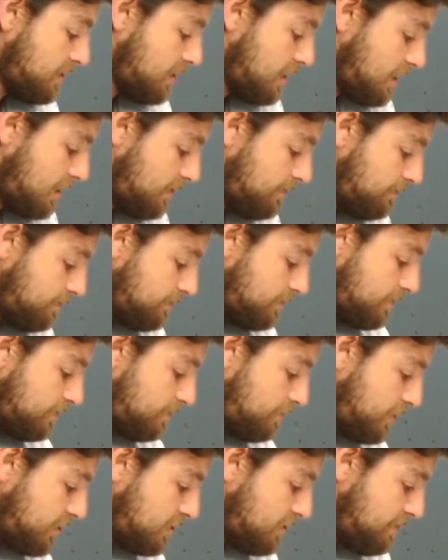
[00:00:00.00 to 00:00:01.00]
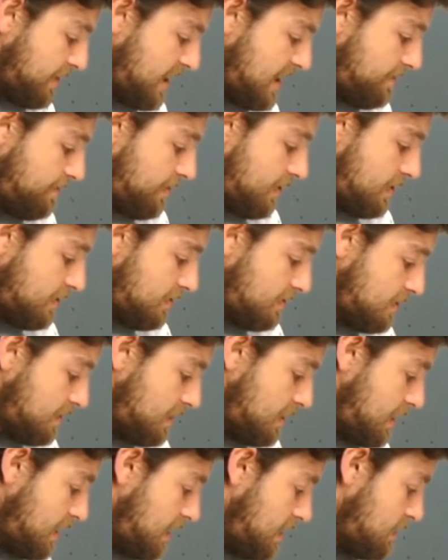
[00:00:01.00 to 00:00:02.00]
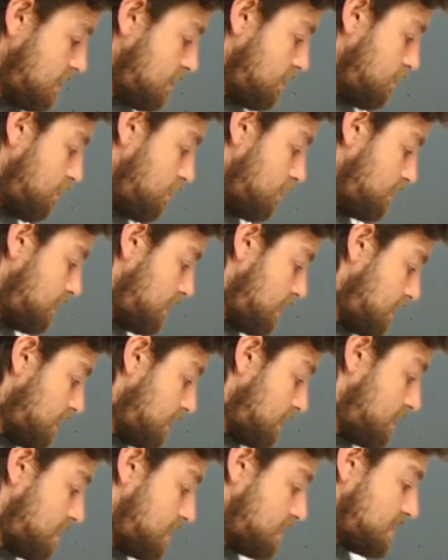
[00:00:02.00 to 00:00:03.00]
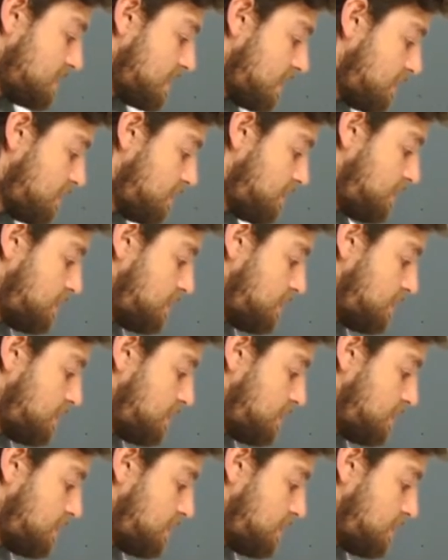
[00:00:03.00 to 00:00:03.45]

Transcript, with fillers: the, um, put your paper in the water to soak